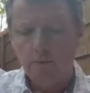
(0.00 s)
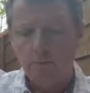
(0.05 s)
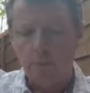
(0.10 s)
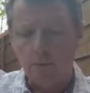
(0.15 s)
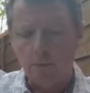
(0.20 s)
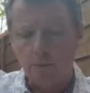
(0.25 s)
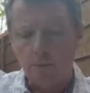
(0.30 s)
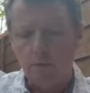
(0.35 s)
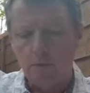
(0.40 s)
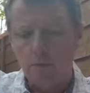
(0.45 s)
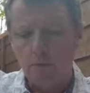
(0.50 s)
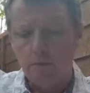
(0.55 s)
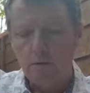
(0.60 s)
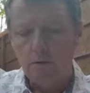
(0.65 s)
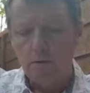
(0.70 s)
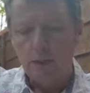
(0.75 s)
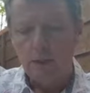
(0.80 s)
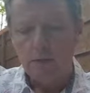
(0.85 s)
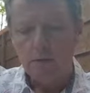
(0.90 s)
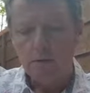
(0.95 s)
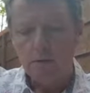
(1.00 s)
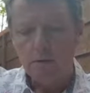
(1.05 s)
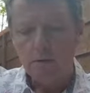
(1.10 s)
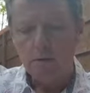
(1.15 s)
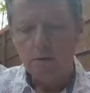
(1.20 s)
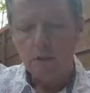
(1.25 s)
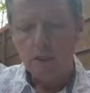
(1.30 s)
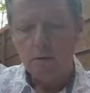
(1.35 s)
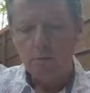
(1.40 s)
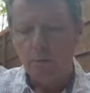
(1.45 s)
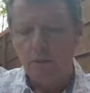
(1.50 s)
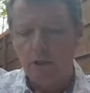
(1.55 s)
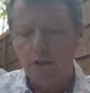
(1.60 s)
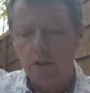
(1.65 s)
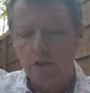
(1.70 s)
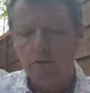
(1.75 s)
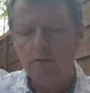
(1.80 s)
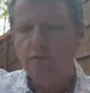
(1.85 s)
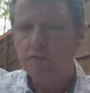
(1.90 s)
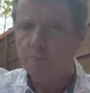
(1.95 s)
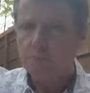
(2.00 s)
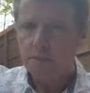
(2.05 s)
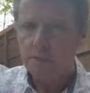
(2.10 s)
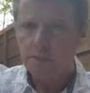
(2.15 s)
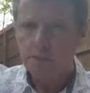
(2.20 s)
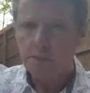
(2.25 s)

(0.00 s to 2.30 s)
But what lesson can we learn from my